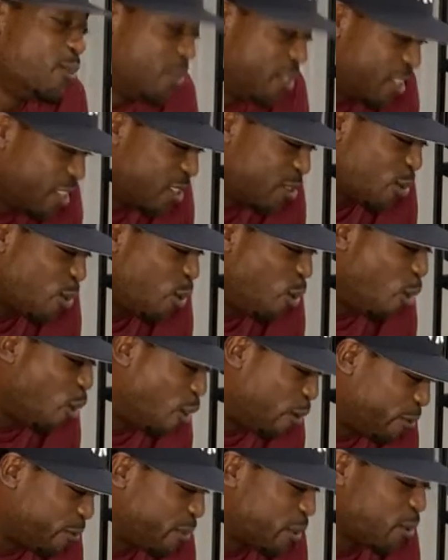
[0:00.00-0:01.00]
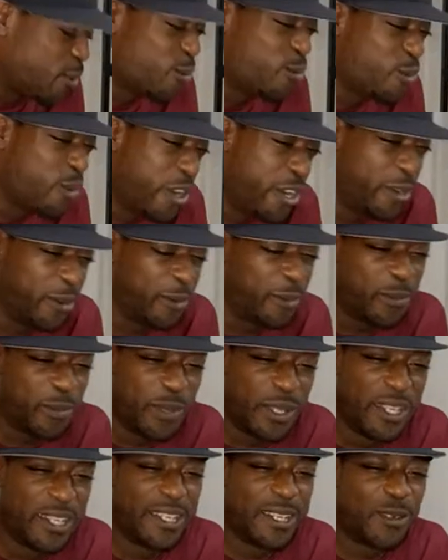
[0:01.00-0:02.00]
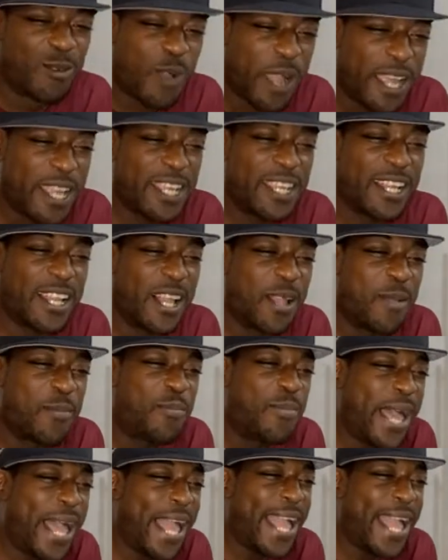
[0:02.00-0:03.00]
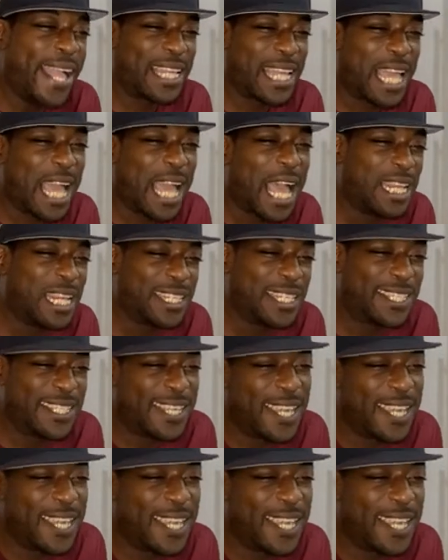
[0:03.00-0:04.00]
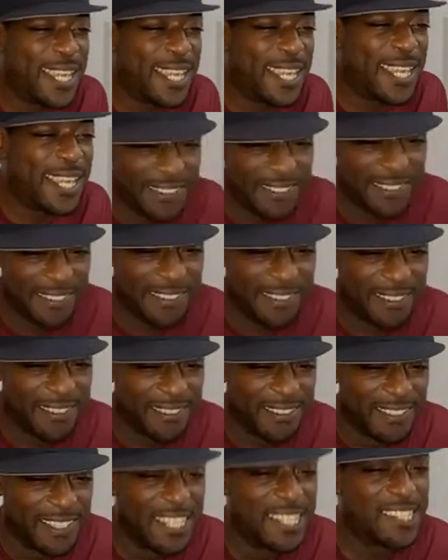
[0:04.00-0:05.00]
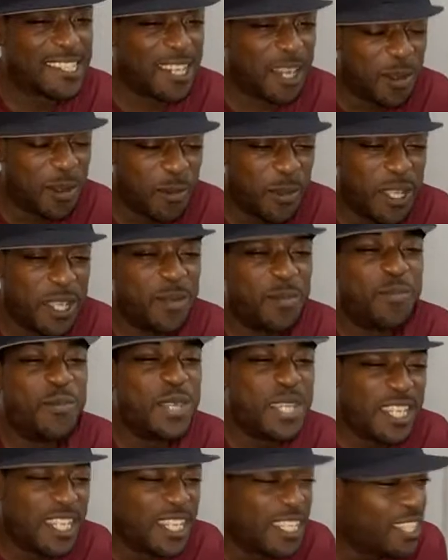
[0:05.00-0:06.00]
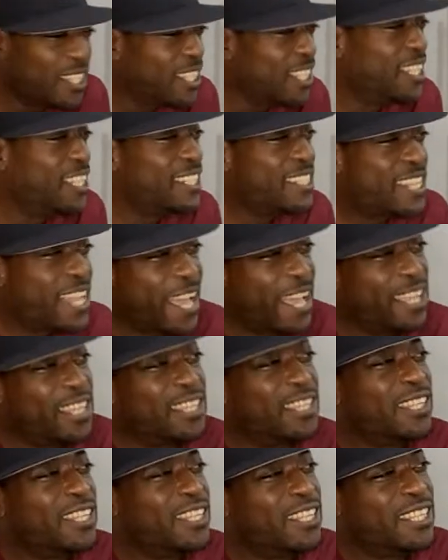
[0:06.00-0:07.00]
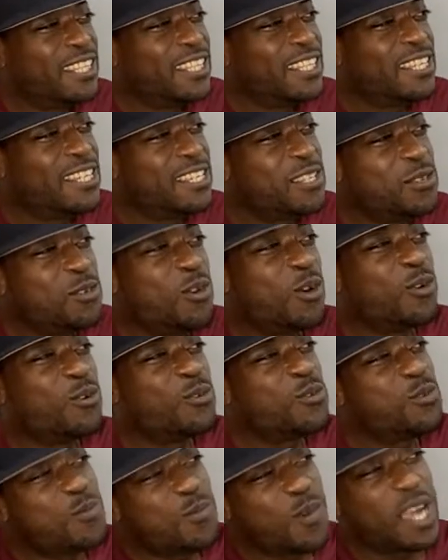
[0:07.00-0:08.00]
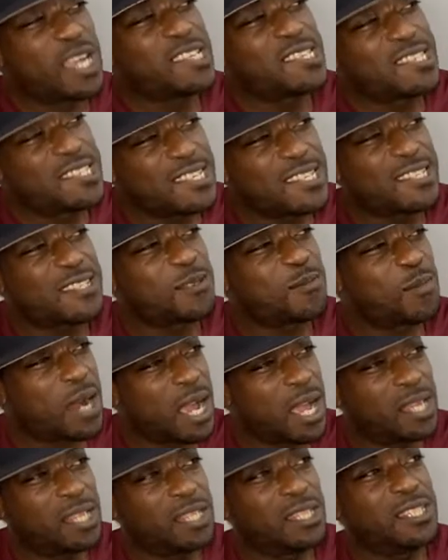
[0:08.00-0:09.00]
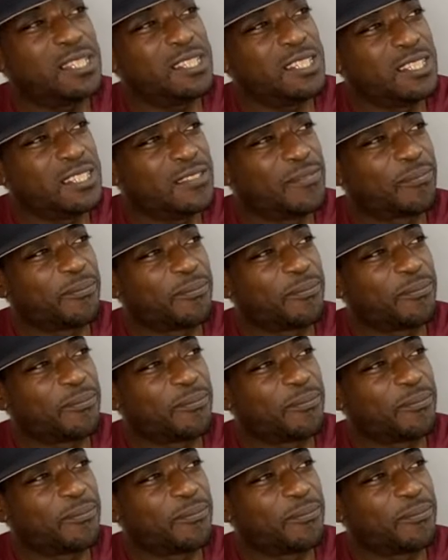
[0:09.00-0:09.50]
just off the rip, right, a bad connotation. You know what I mean? Meaning that, you might see somebody,